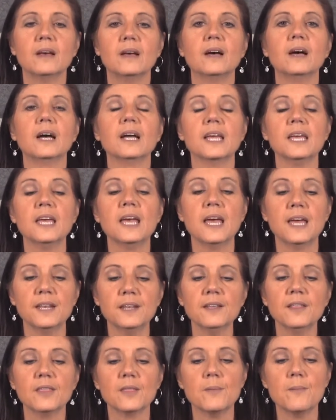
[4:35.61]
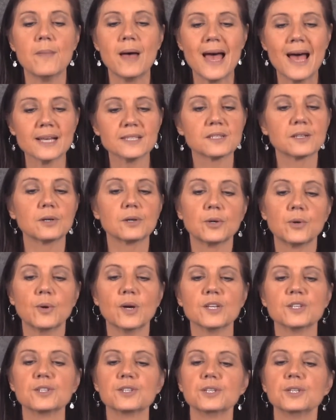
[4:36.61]
Again, the mask
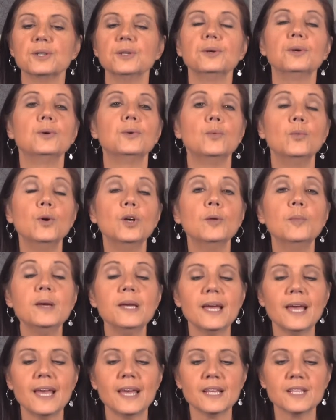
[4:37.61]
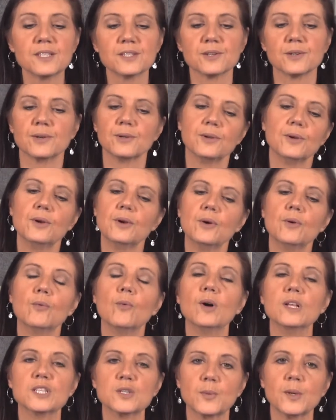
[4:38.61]
question will be answered
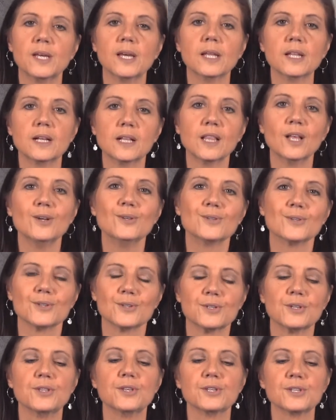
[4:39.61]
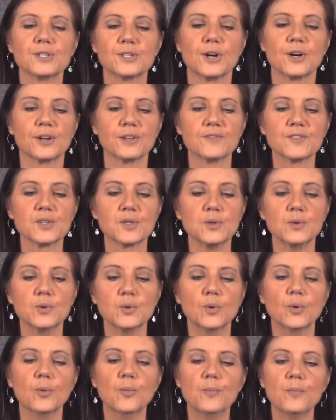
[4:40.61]
once we get closer to the start of
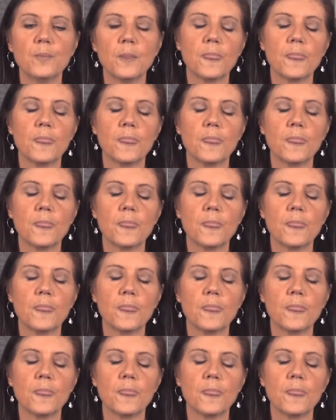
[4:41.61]
school.